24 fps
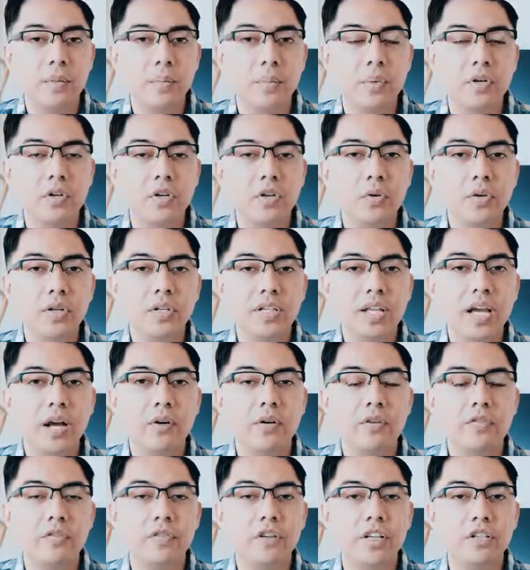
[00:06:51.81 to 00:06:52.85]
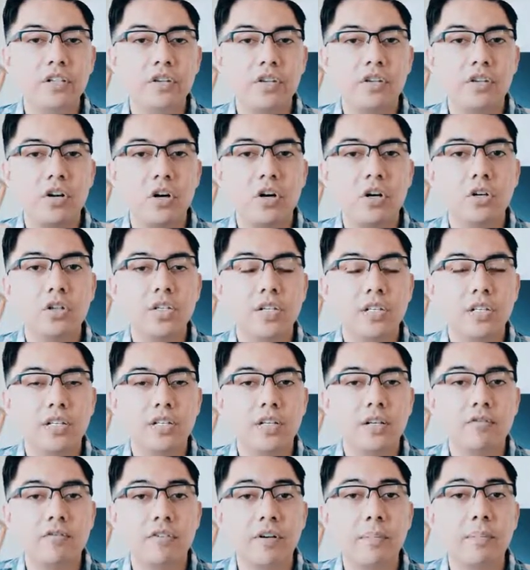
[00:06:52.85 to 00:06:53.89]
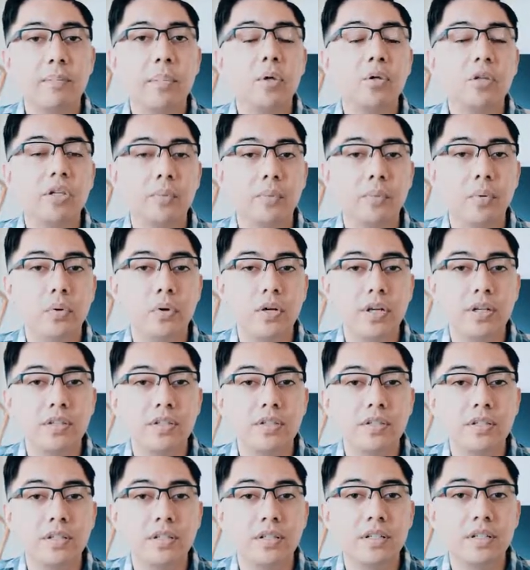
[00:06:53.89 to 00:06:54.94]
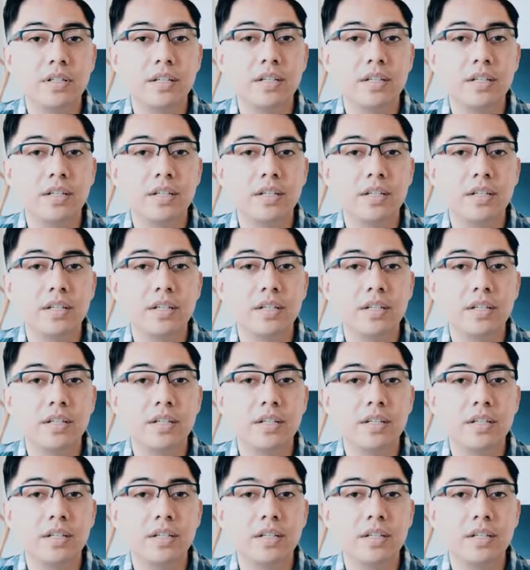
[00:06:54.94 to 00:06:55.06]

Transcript: But notice how it features all these different bullet points.